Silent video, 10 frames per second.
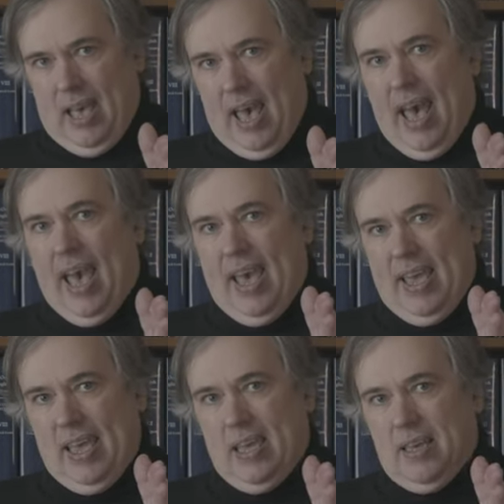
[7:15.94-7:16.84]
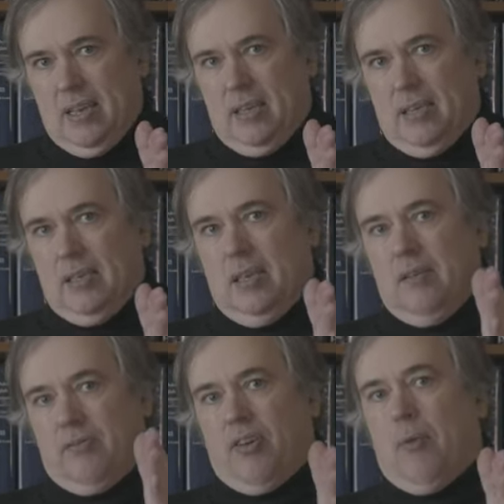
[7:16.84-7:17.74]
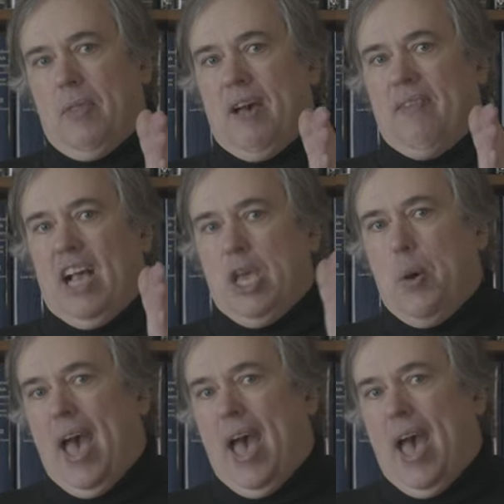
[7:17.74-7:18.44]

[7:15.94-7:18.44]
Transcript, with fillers: A from that value